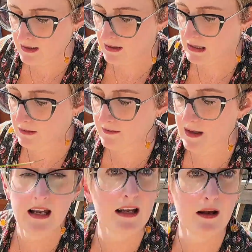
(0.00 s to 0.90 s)
and I was
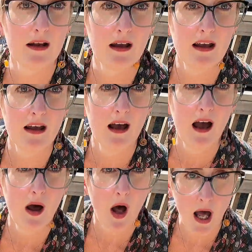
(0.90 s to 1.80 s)
like,
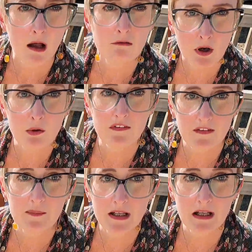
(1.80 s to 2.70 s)
I'll roast the
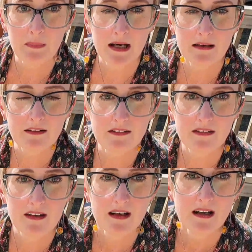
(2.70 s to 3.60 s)
mealybugs.
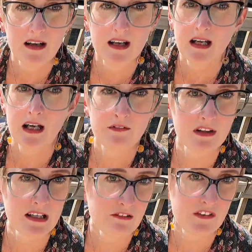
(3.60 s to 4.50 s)
If the
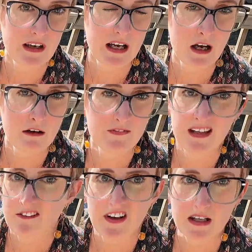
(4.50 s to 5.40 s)
leaves die off,
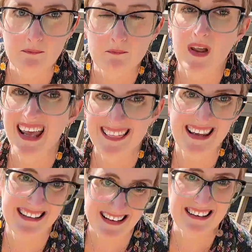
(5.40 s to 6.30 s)
that's fine. And they
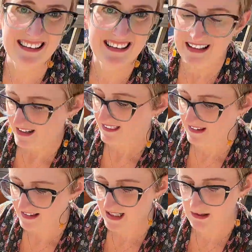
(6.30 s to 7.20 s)
did. The
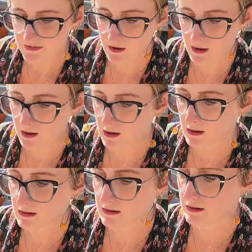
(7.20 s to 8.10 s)
leaves
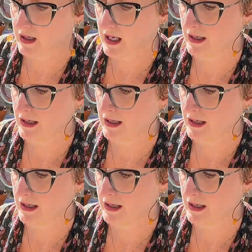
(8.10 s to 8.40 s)
all kind